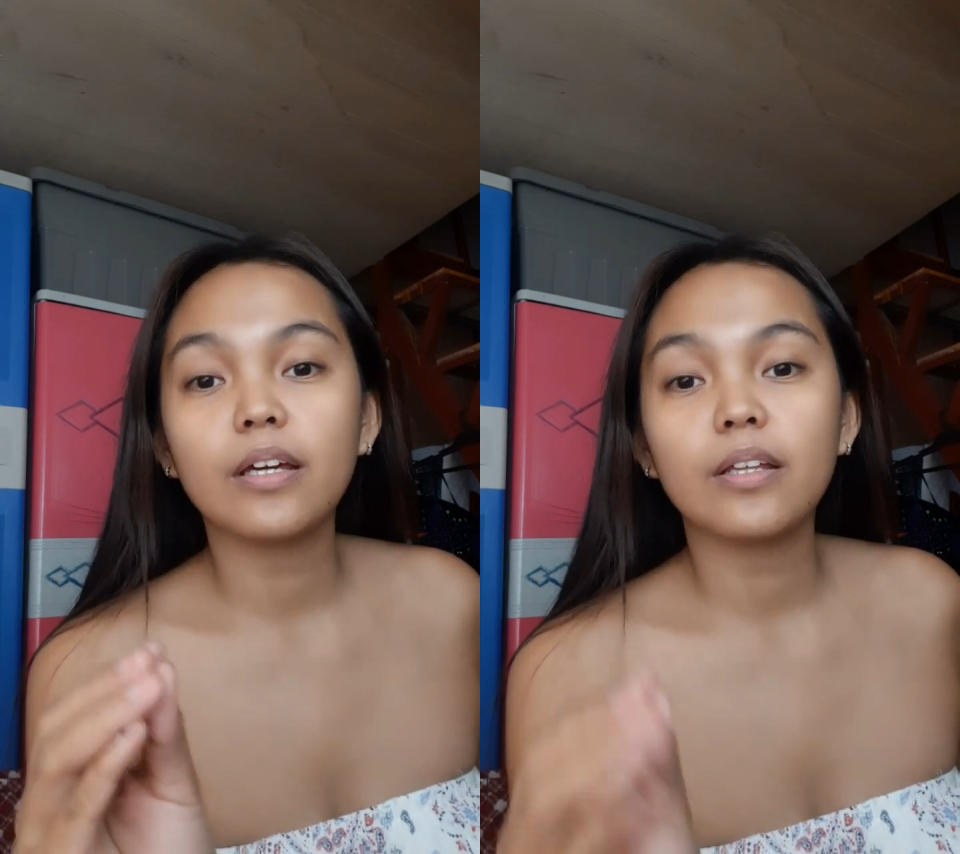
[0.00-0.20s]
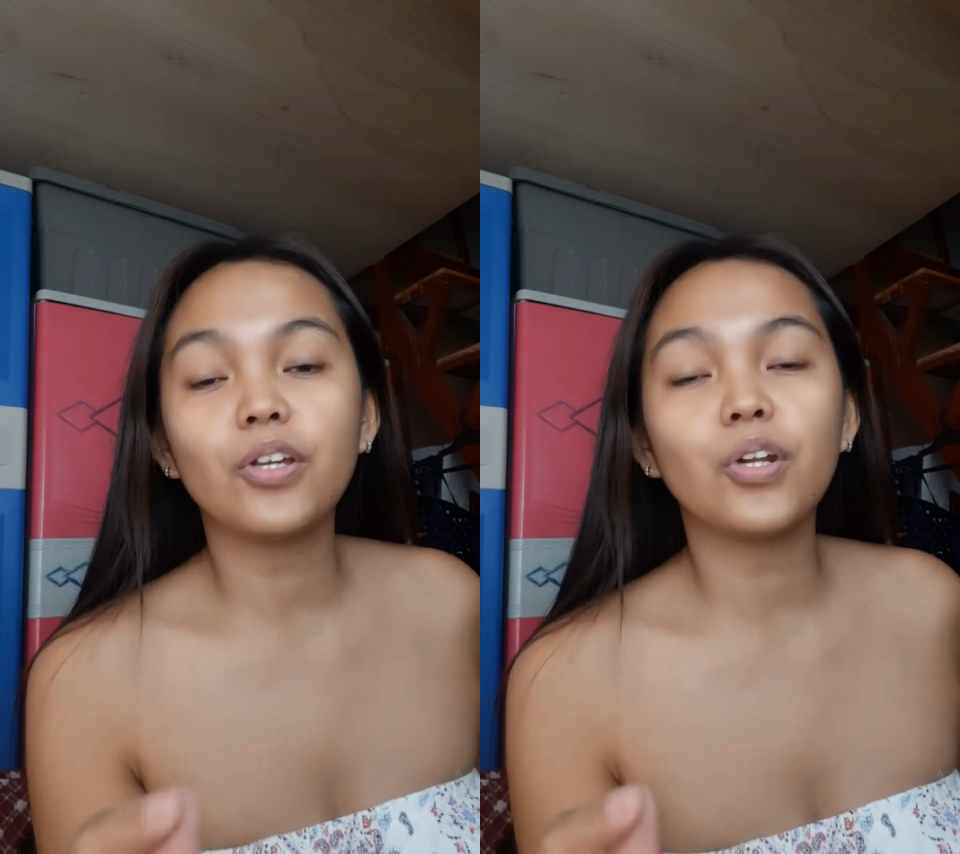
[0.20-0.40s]

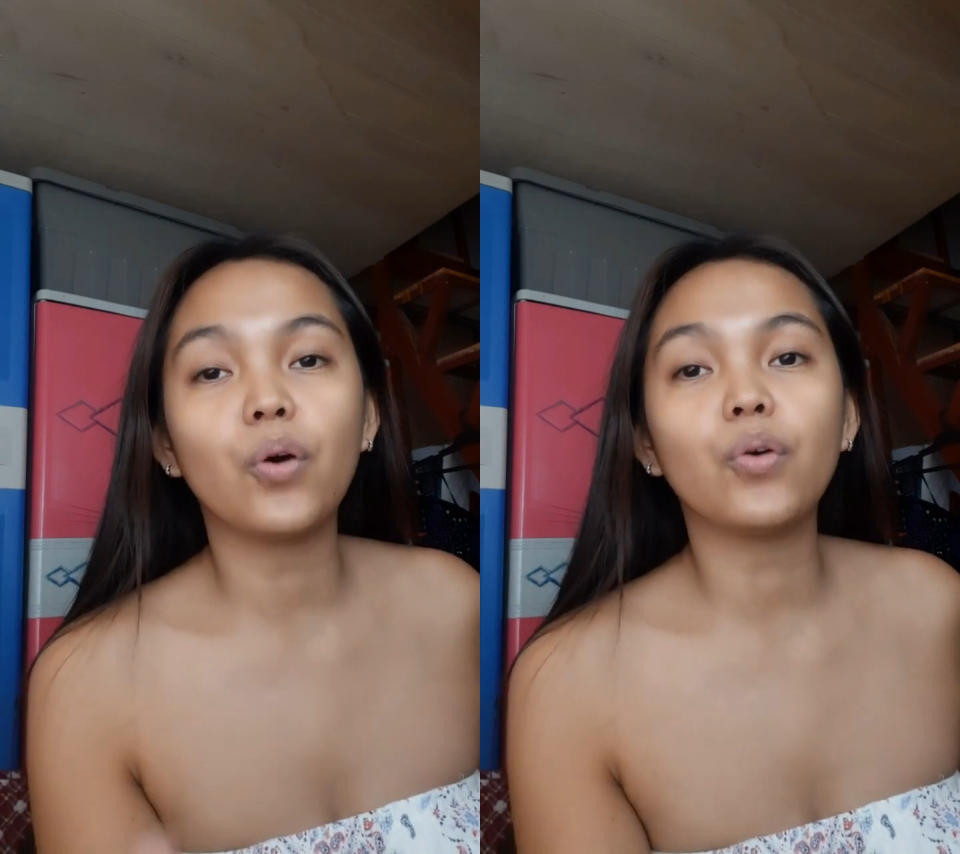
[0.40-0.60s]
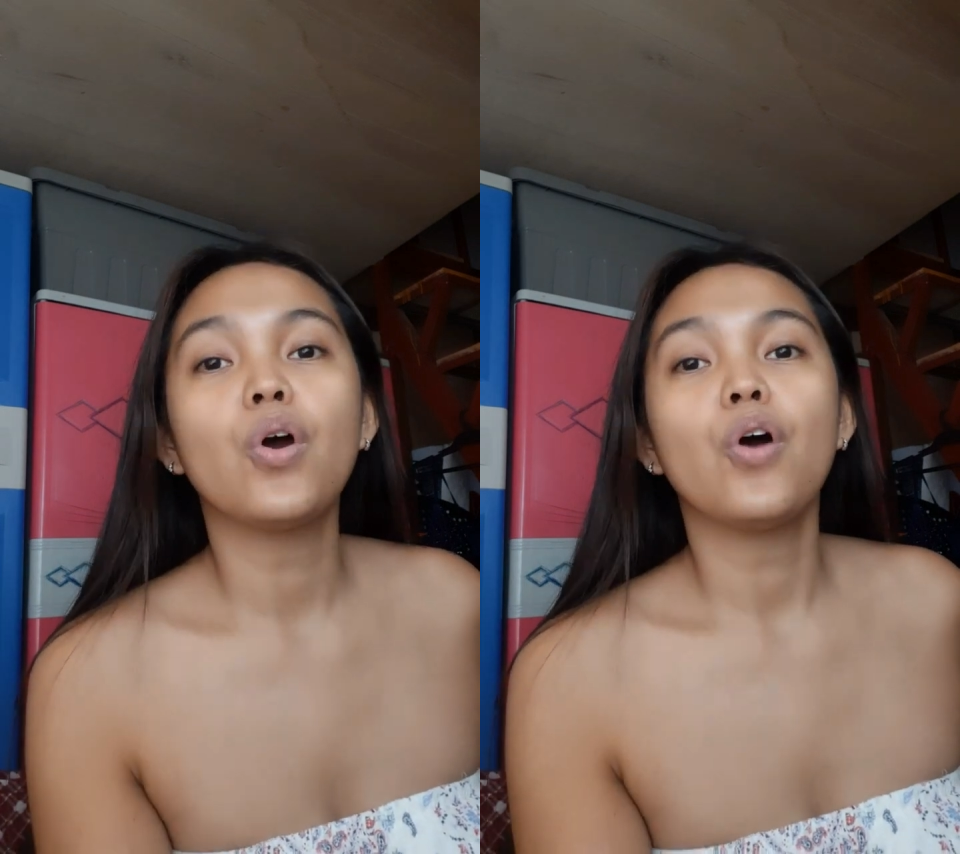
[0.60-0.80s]
you
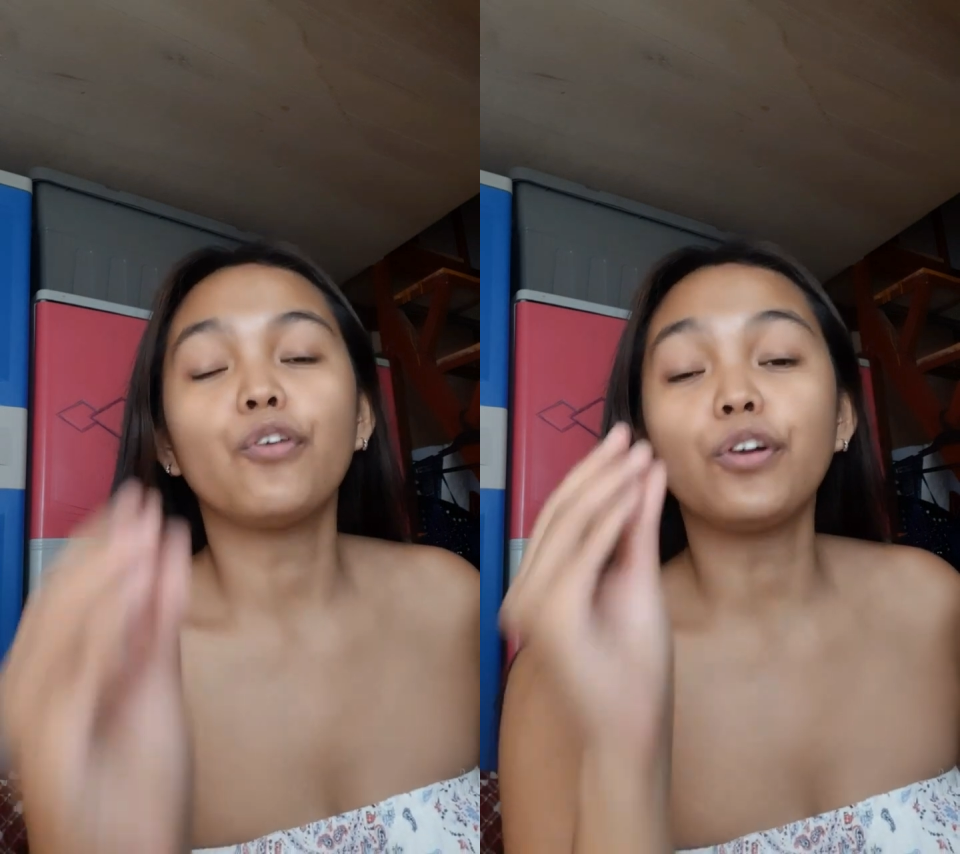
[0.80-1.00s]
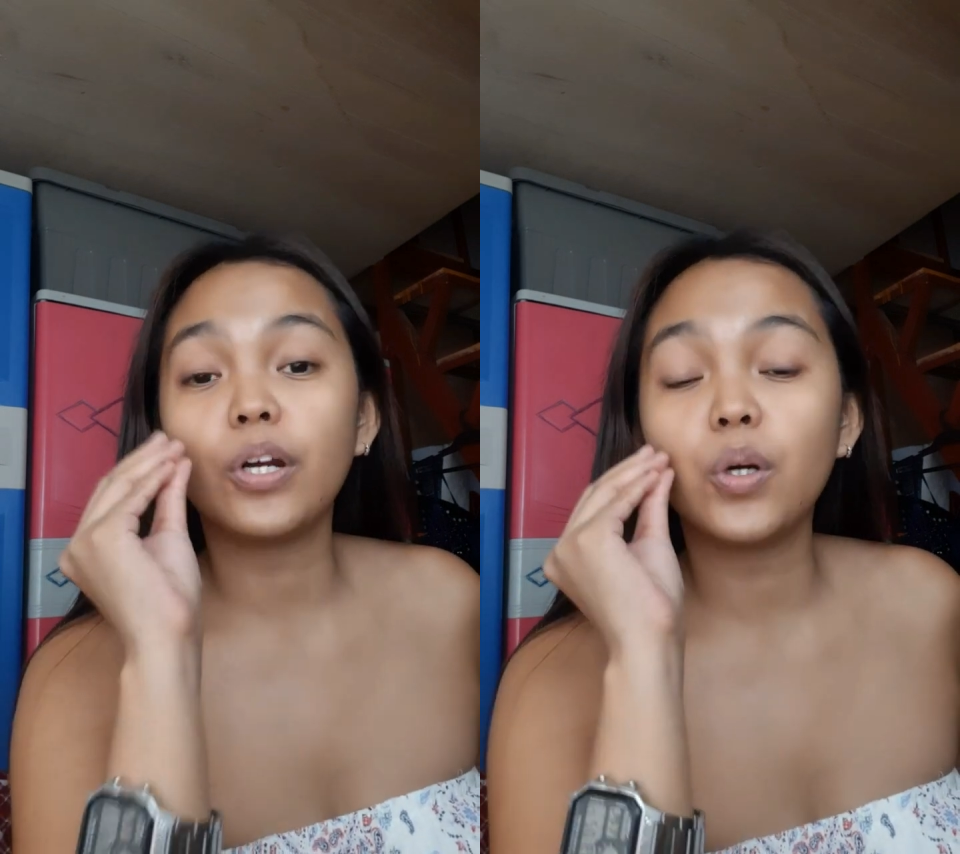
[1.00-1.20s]
know,
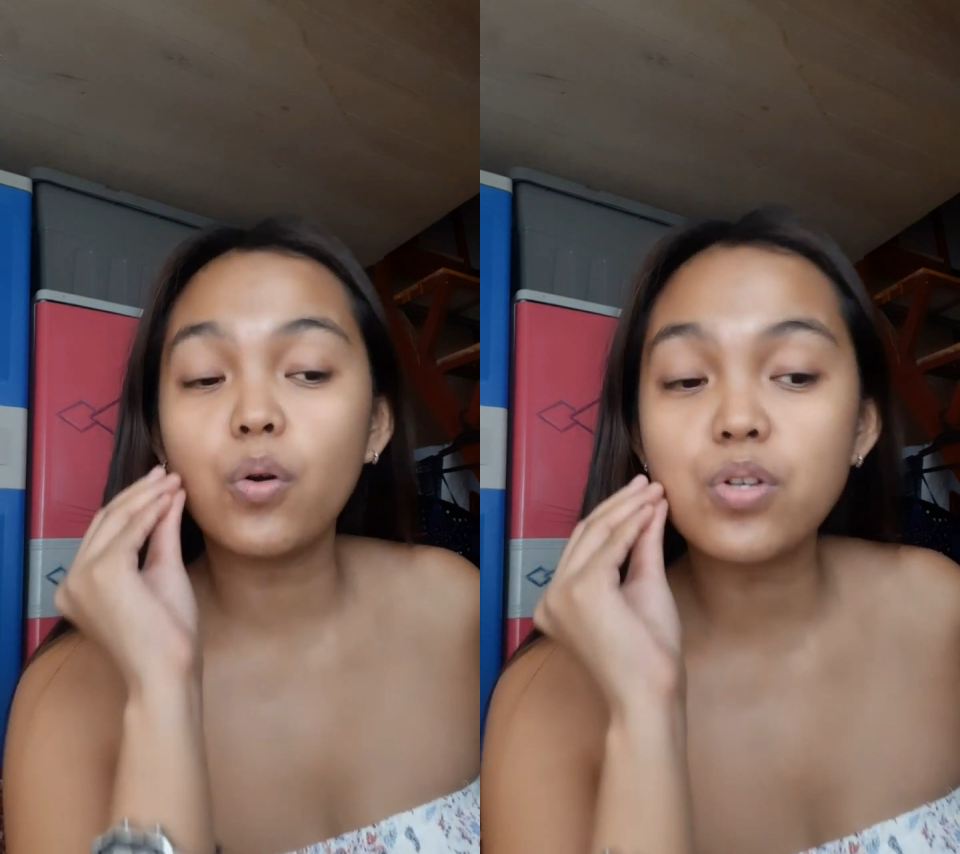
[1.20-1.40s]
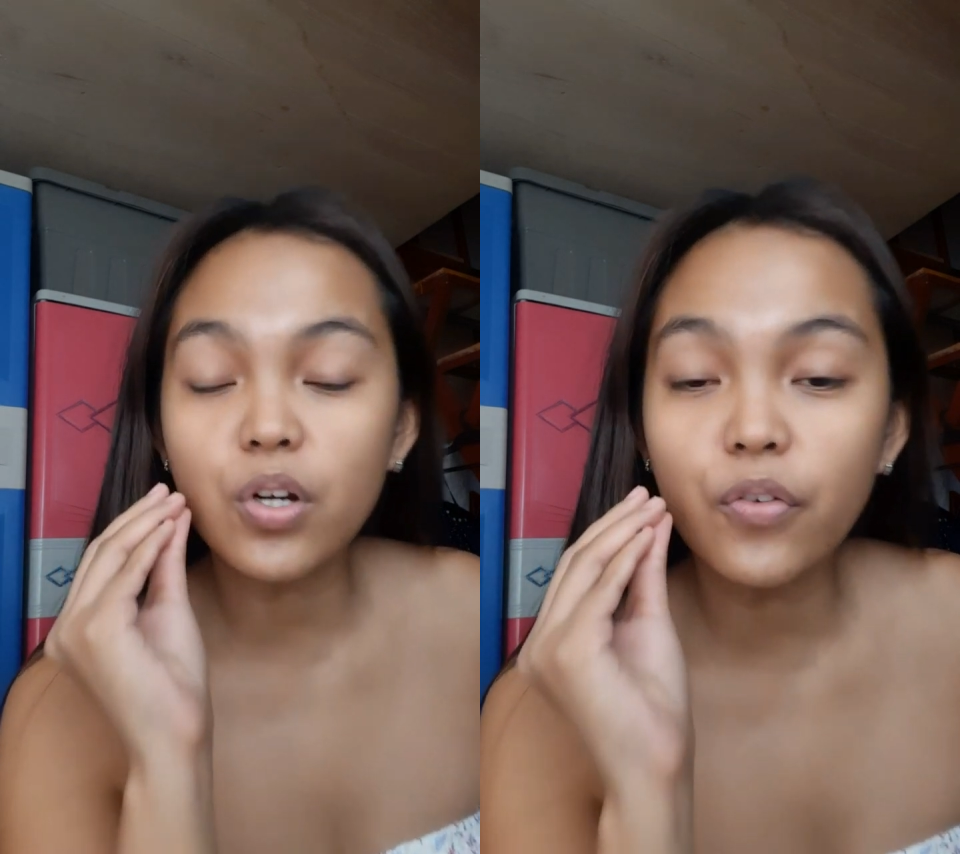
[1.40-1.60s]
for their own
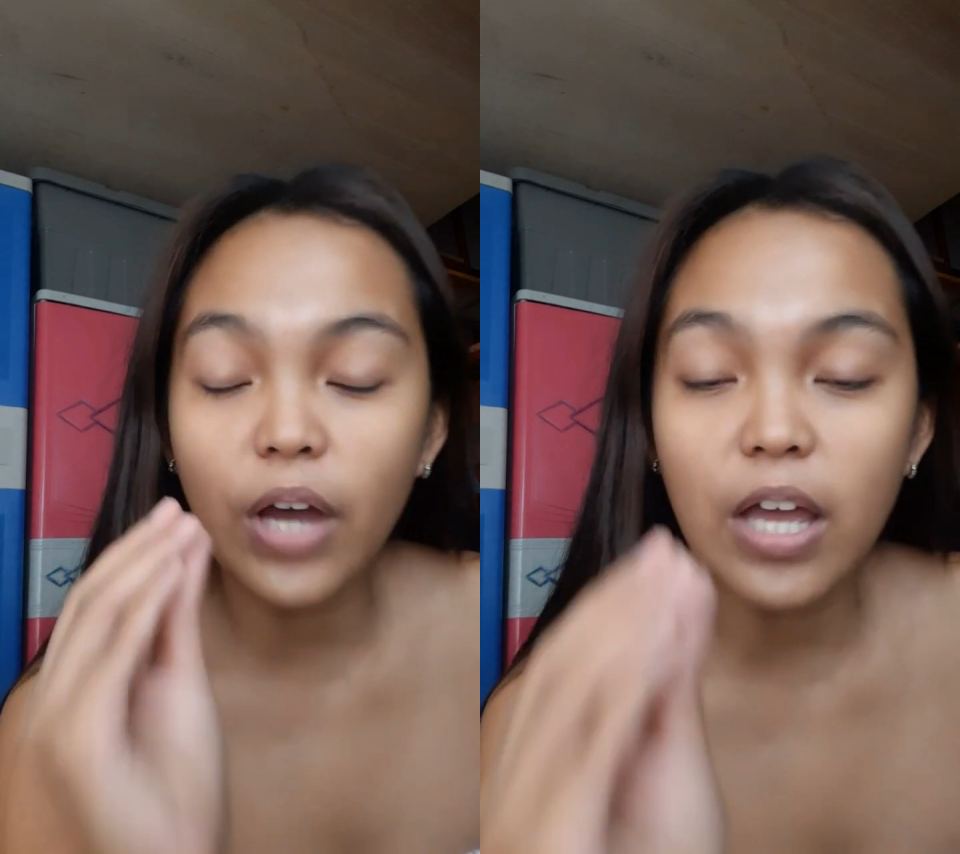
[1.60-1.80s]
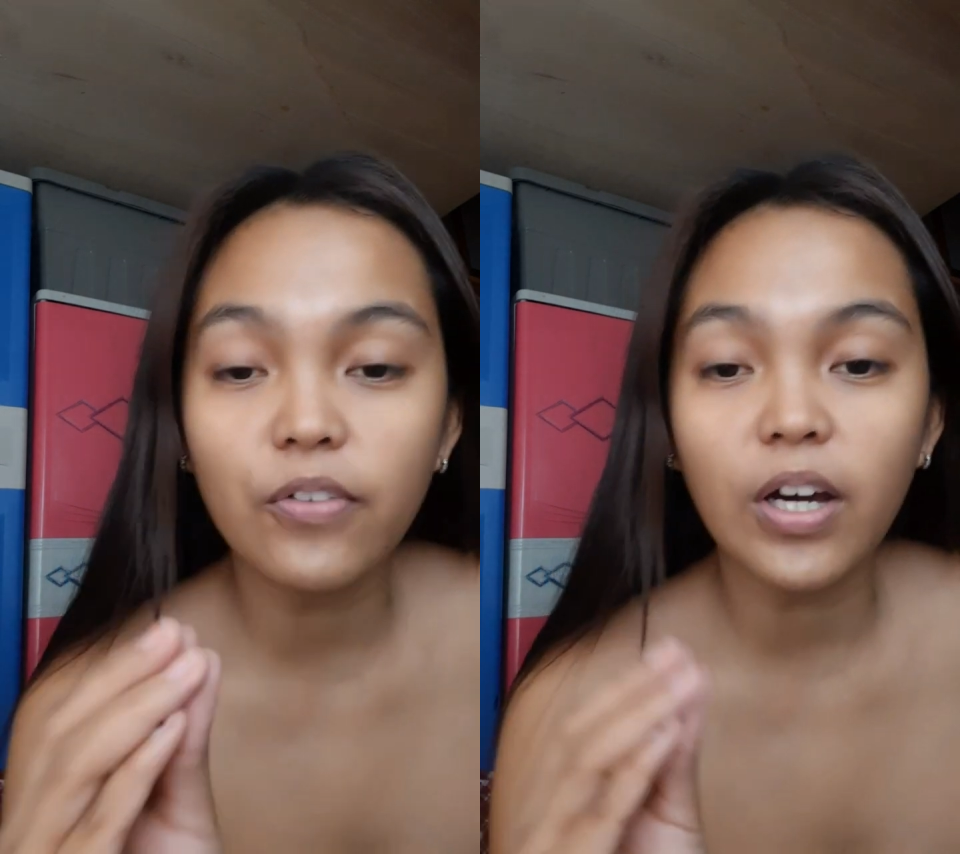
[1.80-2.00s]

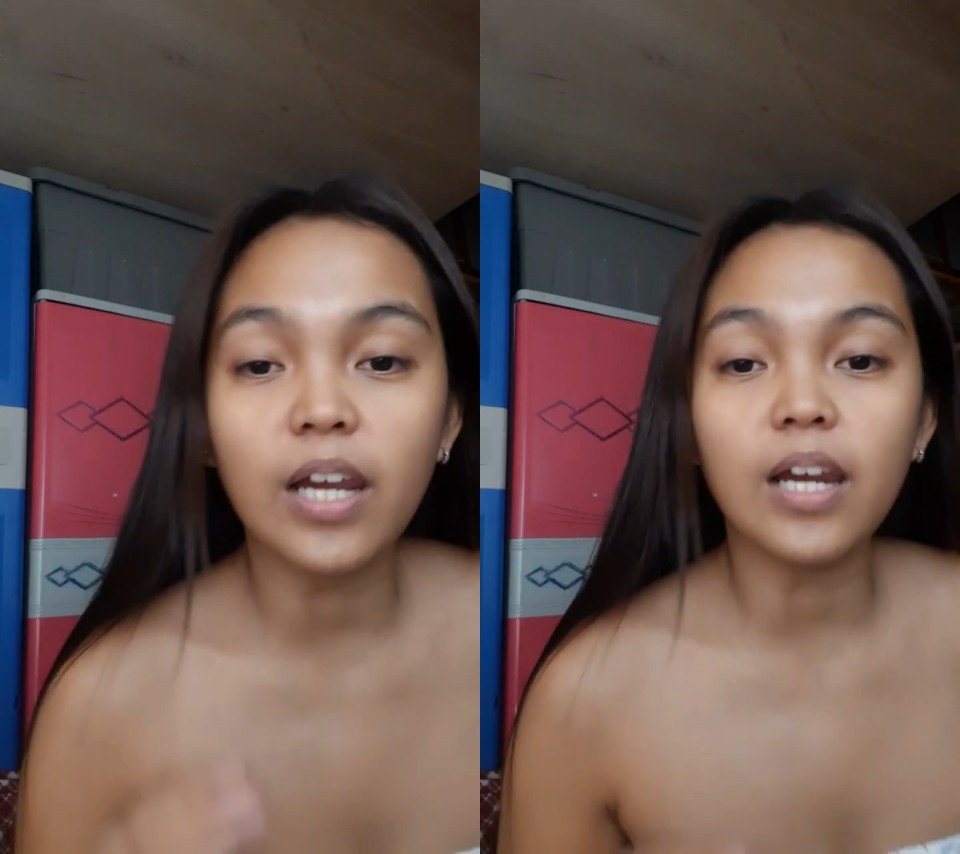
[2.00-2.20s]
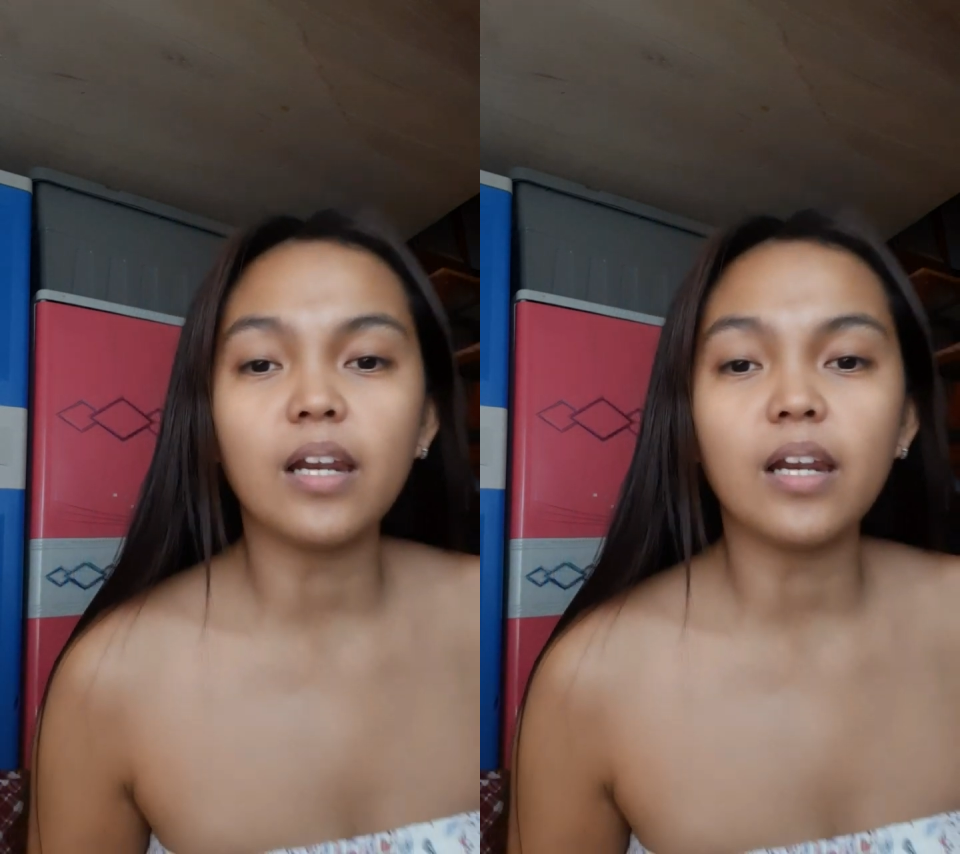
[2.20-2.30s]
survival.